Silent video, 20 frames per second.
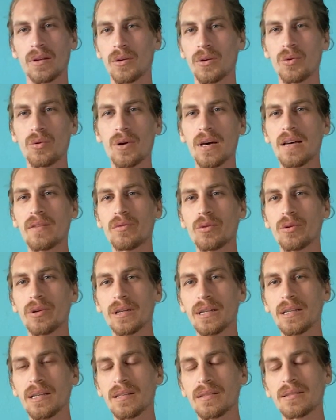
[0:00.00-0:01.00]
whoever
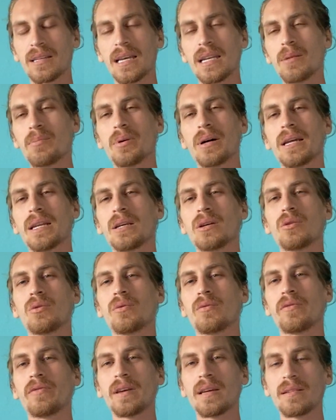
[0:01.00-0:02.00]
it is, anybody who
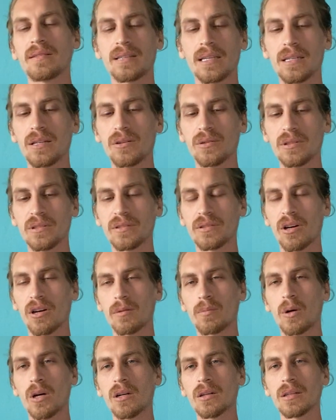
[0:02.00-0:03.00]
thinks they know the
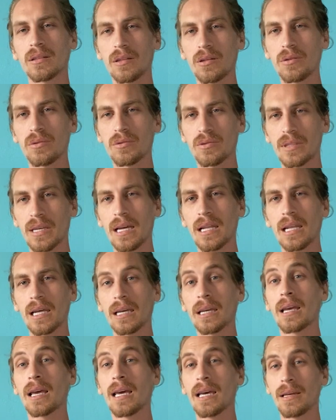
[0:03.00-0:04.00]
stock market, and you say
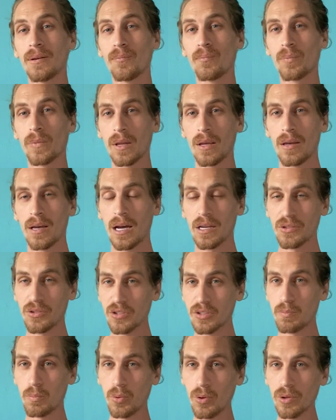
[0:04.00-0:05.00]
like, hey, I
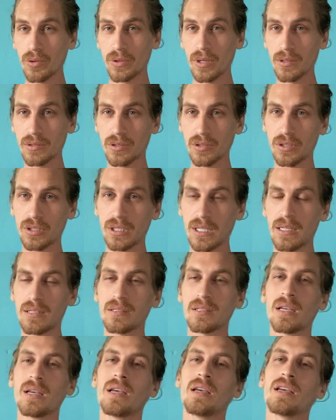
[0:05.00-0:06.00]
just bought tons of
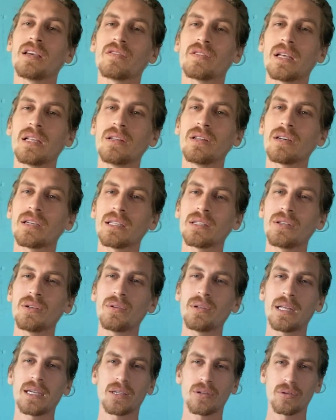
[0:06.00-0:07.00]
shares. If they look at you
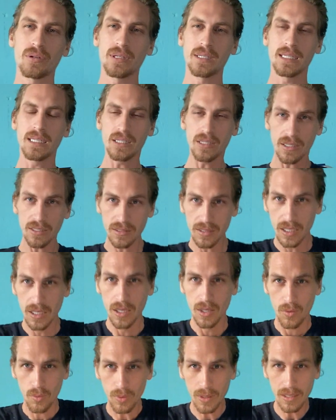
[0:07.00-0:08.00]
like you're an idiot,
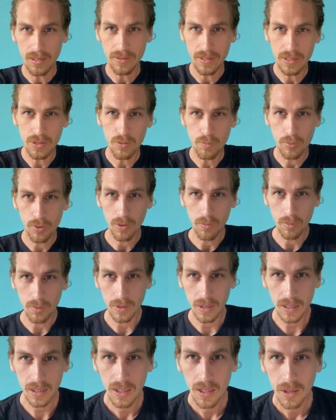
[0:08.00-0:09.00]
well, then you
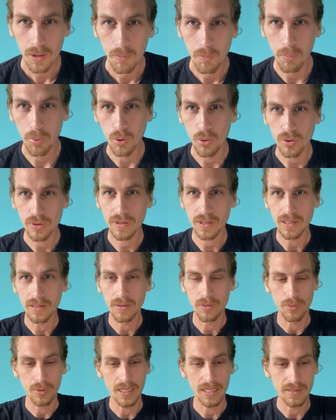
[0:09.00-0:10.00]
probably bought in
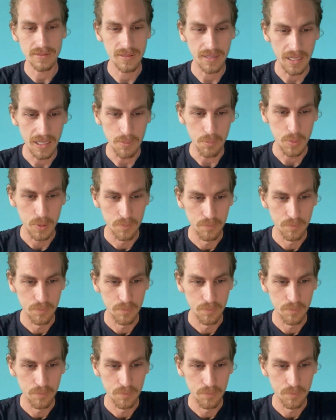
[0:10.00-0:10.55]
the right time.